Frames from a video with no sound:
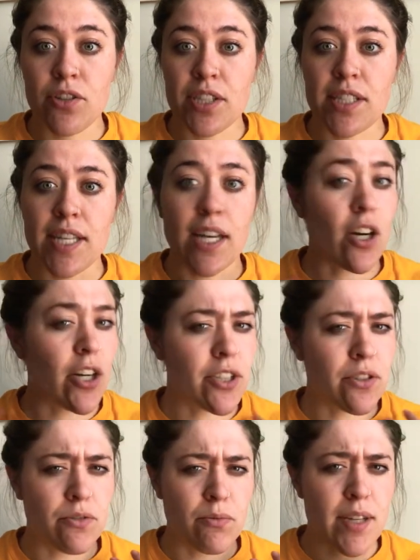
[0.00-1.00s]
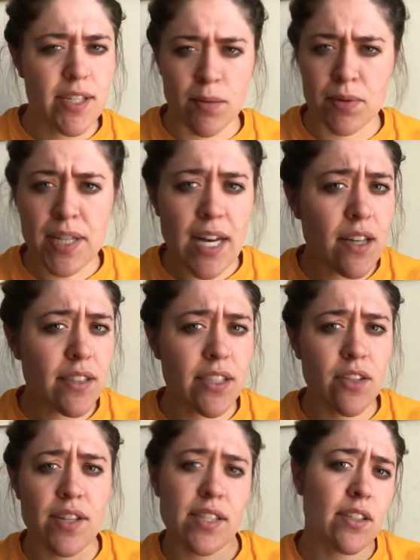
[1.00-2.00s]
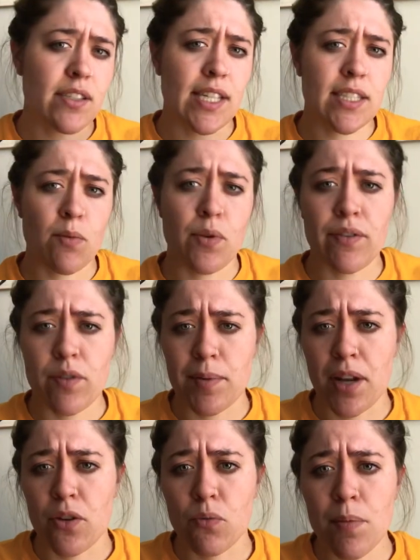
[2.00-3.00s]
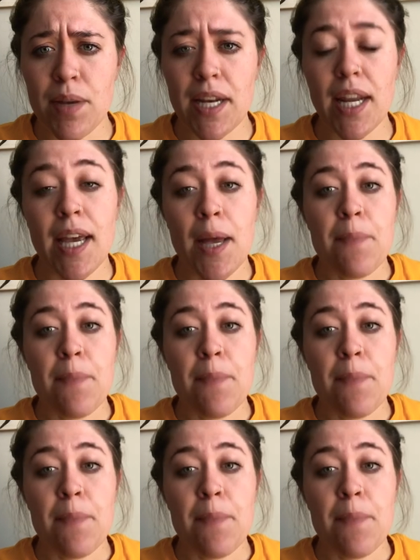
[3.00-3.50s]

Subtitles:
She's saying, are you with someone else? This looks like someone from another woman.